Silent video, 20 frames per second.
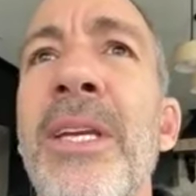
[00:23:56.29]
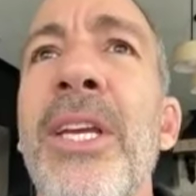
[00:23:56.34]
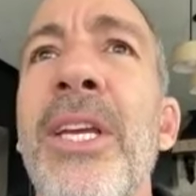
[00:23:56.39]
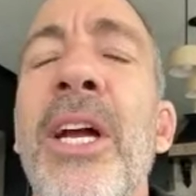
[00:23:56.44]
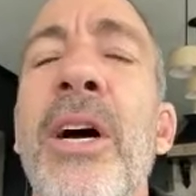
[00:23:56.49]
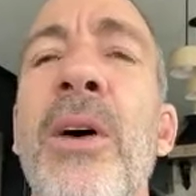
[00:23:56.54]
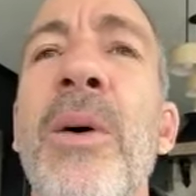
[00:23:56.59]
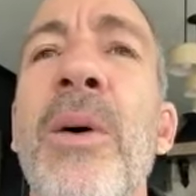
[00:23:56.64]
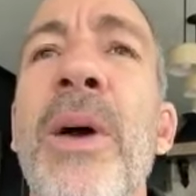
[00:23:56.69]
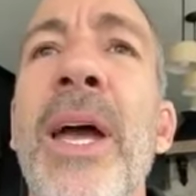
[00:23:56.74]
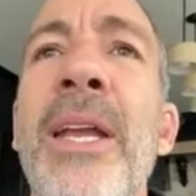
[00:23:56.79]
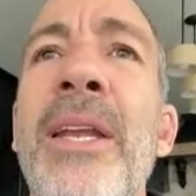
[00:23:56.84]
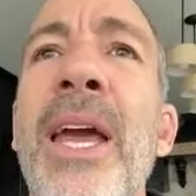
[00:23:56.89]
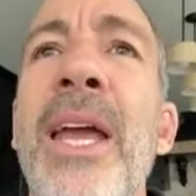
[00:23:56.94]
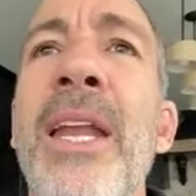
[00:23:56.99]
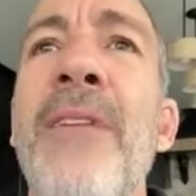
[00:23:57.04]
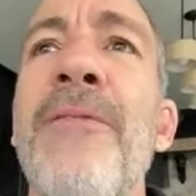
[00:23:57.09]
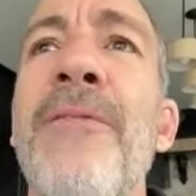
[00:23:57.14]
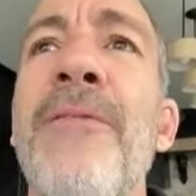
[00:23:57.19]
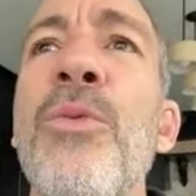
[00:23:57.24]
you know and
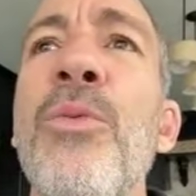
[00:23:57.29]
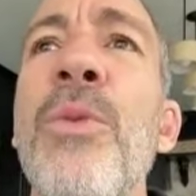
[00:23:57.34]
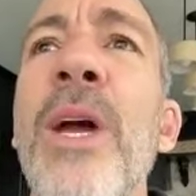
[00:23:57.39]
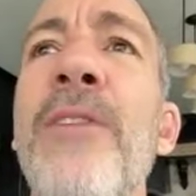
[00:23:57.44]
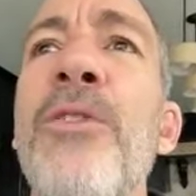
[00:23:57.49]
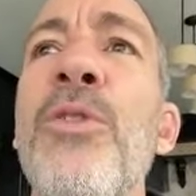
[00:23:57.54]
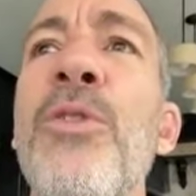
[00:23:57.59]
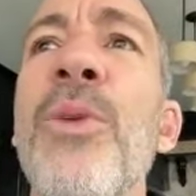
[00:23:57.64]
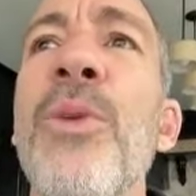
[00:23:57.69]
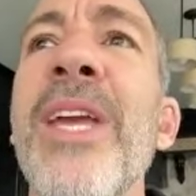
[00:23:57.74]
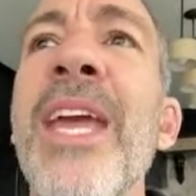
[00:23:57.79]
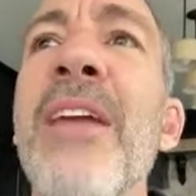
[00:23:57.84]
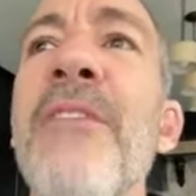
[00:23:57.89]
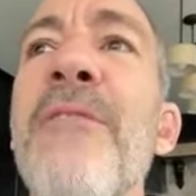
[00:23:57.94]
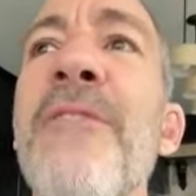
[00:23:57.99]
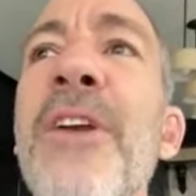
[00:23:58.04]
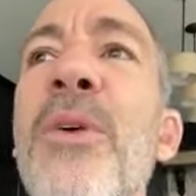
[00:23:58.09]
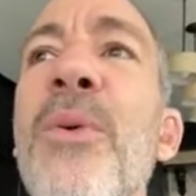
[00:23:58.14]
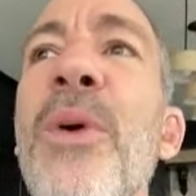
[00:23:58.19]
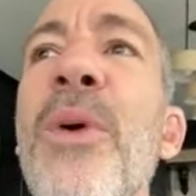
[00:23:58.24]
and if you and if you
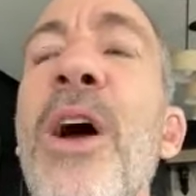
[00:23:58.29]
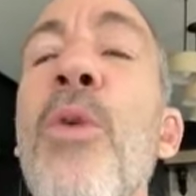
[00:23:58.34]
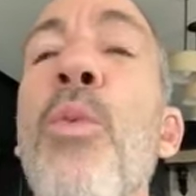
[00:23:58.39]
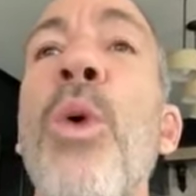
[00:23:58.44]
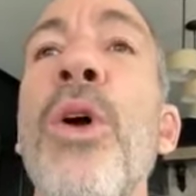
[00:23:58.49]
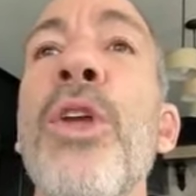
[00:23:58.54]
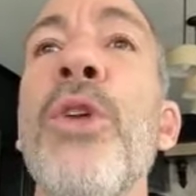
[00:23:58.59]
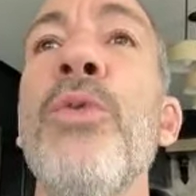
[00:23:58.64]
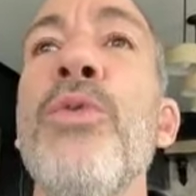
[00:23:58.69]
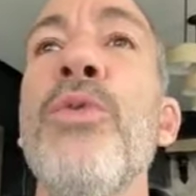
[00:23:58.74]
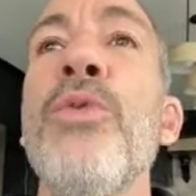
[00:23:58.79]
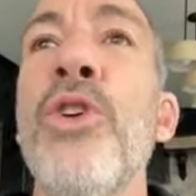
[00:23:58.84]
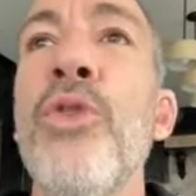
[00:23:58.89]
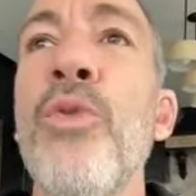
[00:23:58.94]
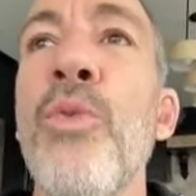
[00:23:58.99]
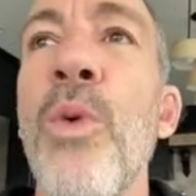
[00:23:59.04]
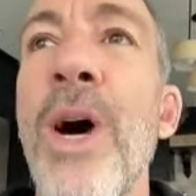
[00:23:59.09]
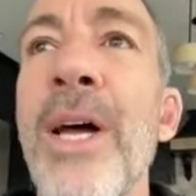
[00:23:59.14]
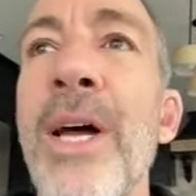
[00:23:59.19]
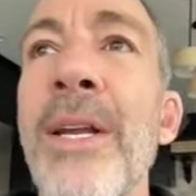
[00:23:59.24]
can't figure out what you
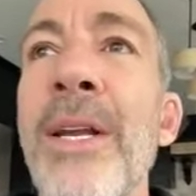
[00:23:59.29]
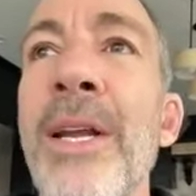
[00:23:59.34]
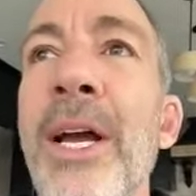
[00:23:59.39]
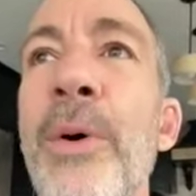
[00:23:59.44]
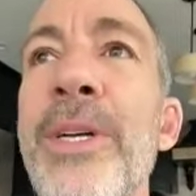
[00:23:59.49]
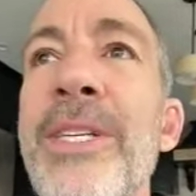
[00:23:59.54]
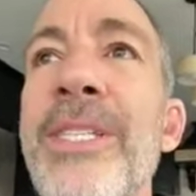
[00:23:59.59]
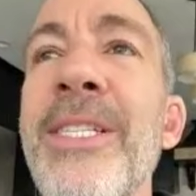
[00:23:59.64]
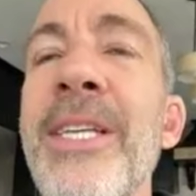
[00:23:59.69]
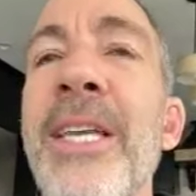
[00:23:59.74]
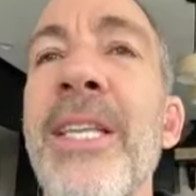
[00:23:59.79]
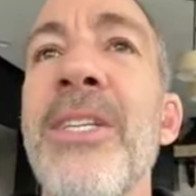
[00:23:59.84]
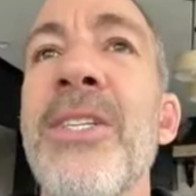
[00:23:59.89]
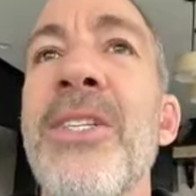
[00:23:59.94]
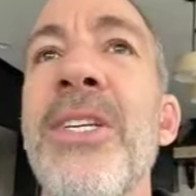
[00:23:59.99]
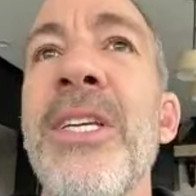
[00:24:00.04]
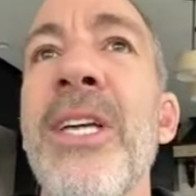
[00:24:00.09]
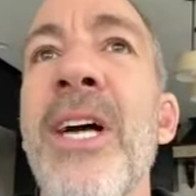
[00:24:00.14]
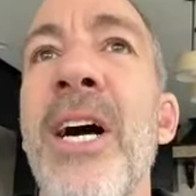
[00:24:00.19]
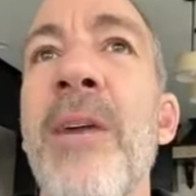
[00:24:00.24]
do want i always say this
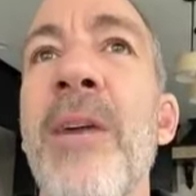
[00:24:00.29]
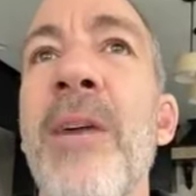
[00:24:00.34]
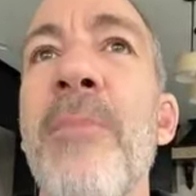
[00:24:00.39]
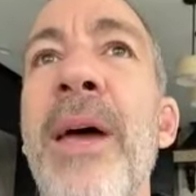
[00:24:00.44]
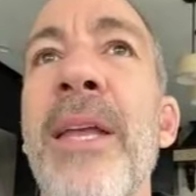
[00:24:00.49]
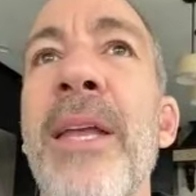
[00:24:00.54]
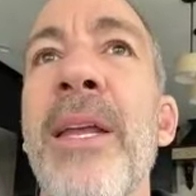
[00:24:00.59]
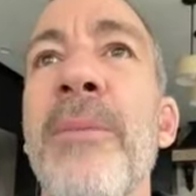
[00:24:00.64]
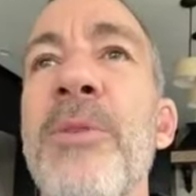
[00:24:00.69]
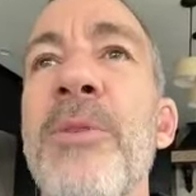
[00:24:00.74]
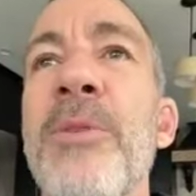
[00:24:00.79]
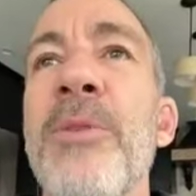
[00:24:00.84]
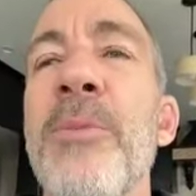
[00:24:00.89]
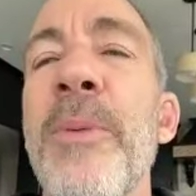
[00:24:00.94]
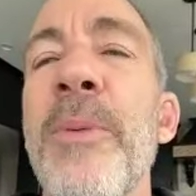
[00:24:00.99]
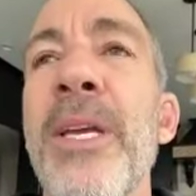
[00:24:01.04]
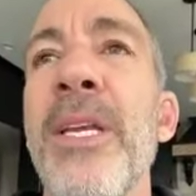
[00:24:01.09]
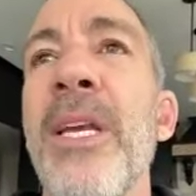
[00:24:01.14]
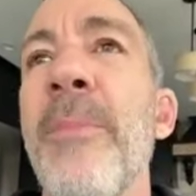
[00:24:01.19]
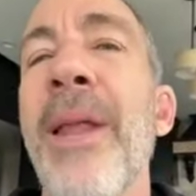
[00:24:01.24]
to young men i'm
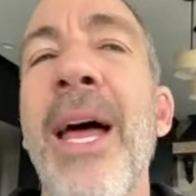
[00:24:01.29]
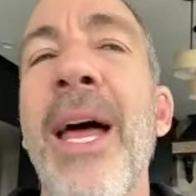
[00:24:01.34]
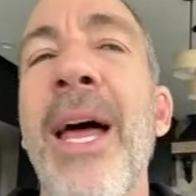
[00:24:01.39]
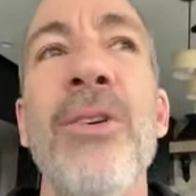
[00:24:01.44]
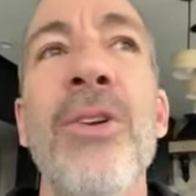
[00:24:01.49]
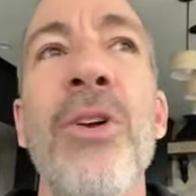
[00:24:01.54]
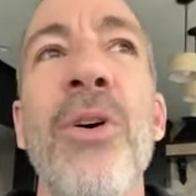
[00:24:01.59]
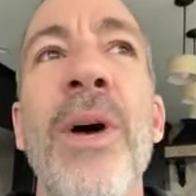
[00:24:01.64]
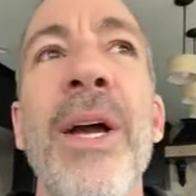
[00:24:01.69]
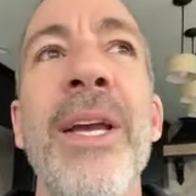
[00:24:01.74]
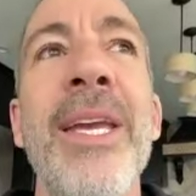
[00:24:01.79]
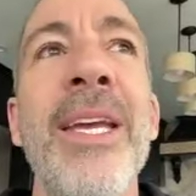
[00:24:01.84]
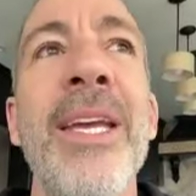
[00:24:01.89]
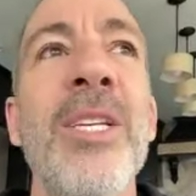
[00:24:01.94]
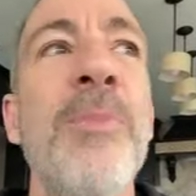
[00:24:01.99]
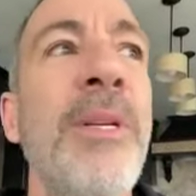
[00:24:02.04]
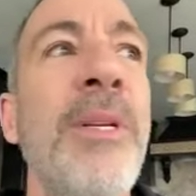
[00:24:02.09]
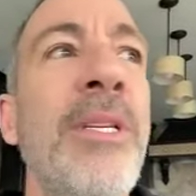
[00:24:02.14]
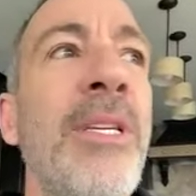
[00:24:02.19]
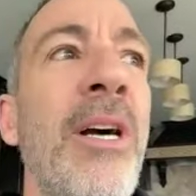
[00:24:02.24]
speaking to young men i don't know i can't
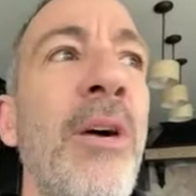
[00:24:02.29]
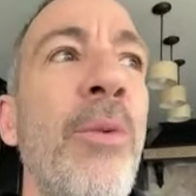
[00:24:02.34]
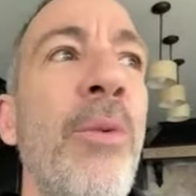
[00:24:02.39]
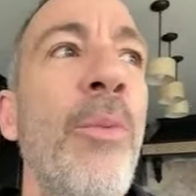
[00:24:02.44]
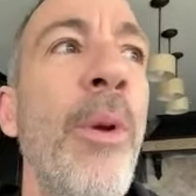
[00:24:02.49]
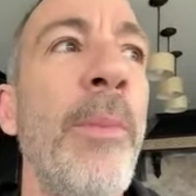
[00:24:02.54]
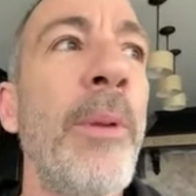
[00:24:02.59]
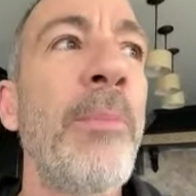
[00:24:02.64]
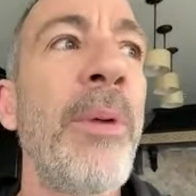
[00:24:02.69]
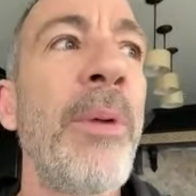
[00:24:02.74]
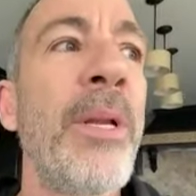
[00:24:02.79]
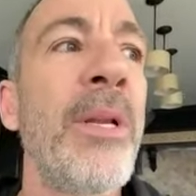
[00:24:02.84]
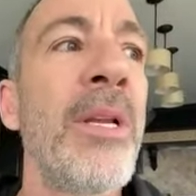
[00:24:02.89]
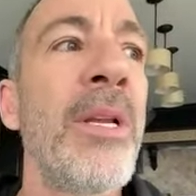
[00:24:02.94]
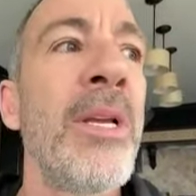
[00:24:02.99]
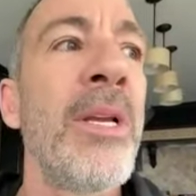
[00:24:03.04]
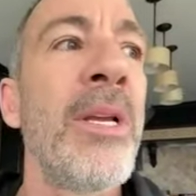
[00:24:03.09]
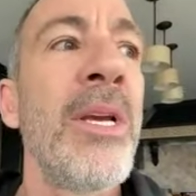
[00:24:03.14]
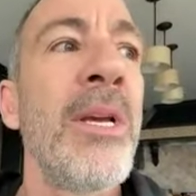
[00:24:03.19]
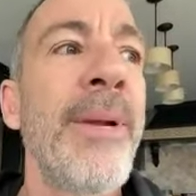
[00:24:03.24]
speak to young women but
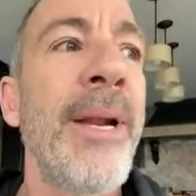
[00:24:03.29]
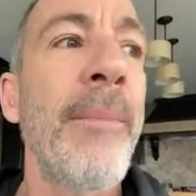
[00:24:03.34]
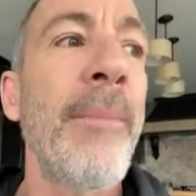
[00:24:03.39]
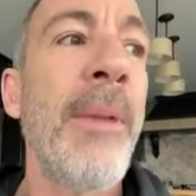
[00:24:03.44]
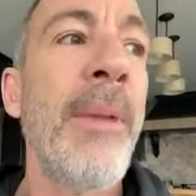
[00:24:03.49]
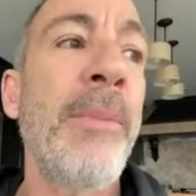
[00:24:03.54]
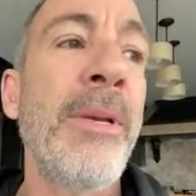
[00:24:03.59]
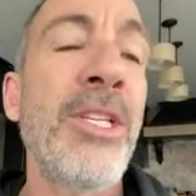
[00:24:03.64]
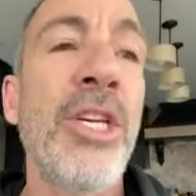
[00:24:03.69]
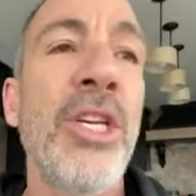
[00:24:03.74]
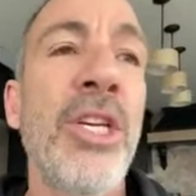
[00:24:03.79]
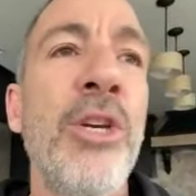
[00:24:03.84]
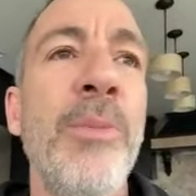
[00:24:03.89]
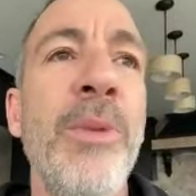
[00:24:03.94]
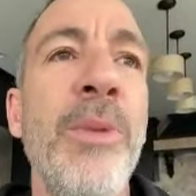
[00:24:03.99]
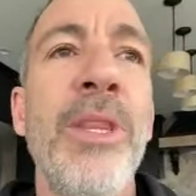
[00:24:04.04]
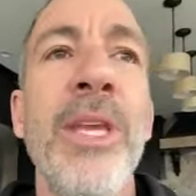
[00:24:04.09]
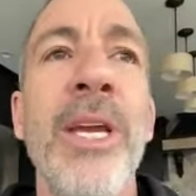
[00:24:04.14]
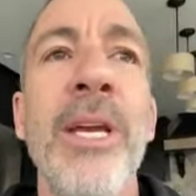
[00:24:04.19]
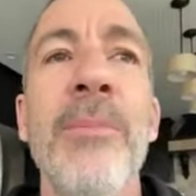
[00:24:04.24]
but I, maybe it's a
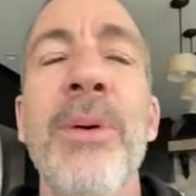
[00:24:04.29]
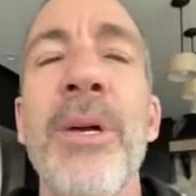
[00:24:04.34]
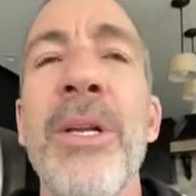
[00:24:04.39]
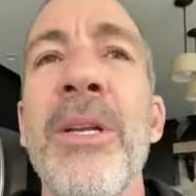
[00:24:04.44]
human thing